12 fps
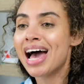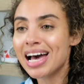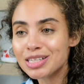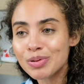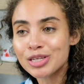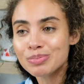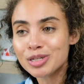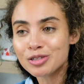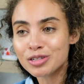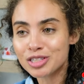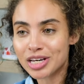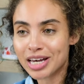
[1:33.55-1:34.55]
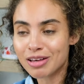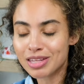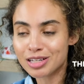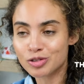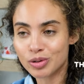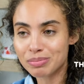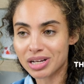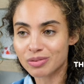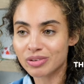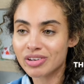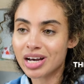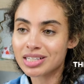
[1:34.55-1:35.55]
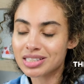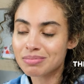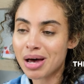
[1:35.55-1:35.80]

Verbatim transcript: as well as be sure to check out that join button. We've got some